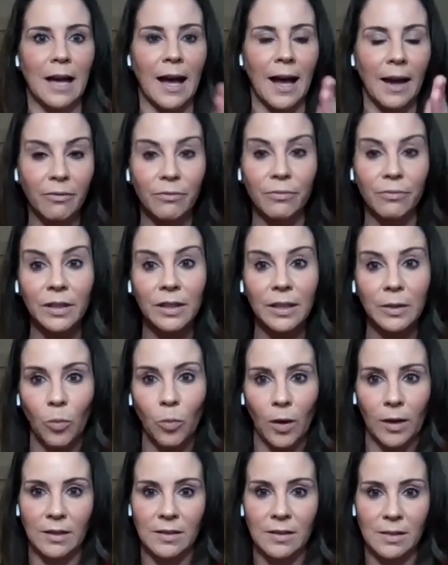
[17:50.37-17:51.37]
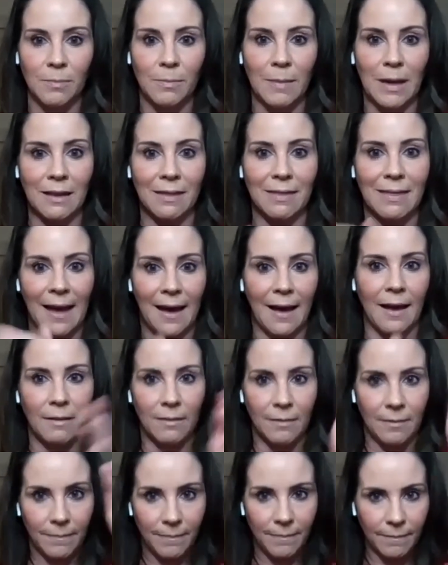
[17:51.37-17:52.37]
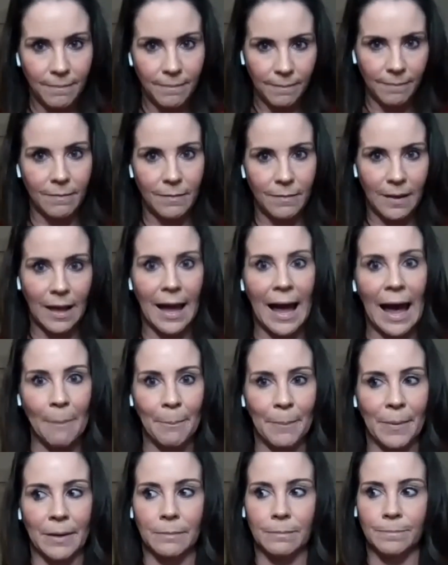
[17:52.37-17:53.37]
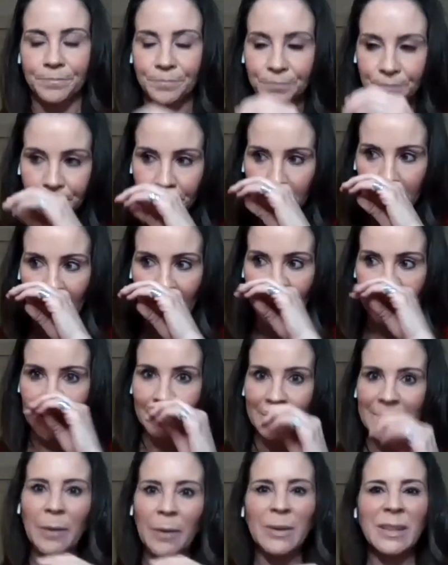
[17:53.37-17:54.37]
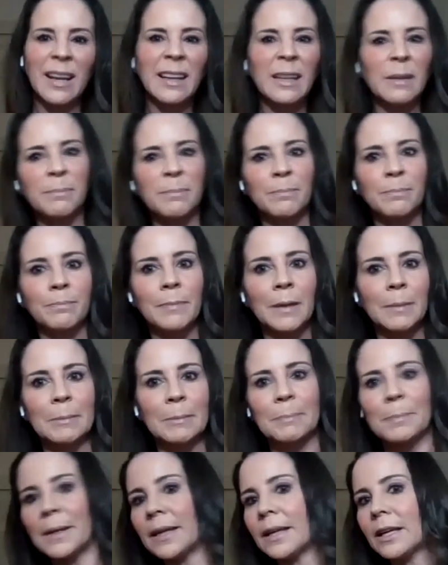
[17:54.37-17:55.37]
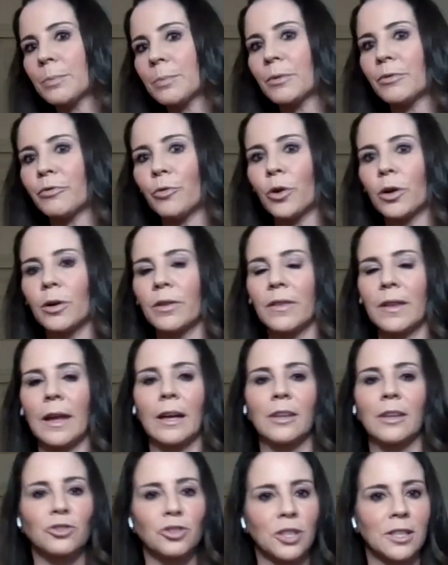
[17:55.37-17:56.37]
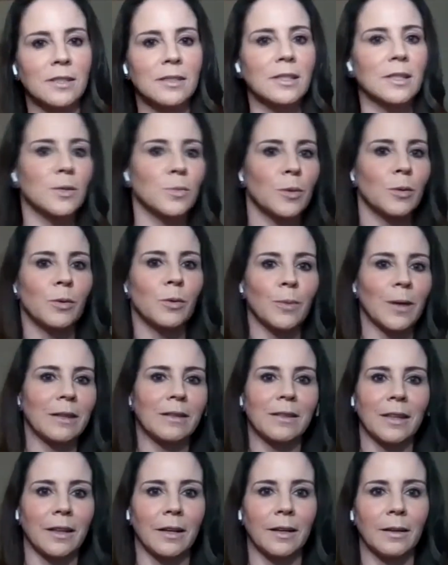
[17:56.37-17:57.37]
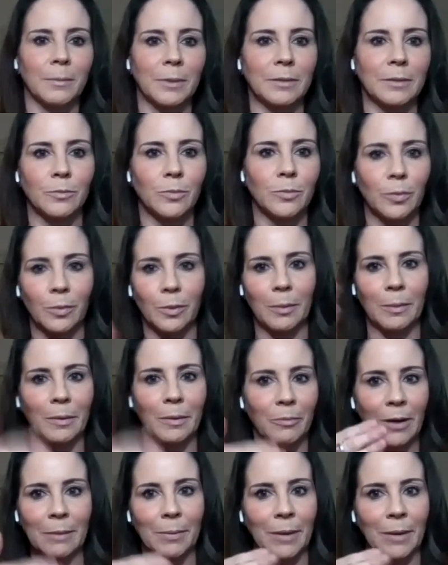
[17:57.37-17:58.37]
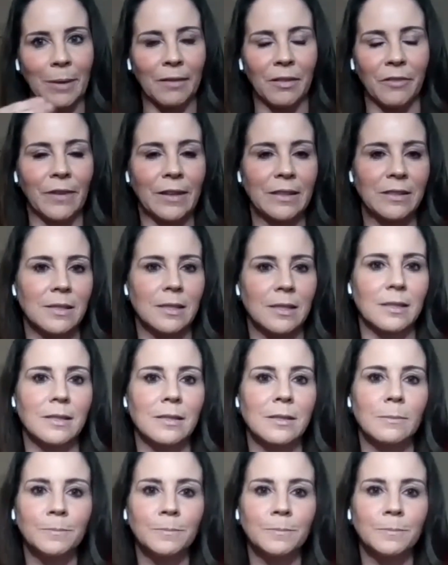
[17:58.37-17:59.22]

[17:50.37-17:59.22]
I really wanted to make that happen. And I would kind of maybe peek before the entrance, because we were right there. I mean, we were right by the fences.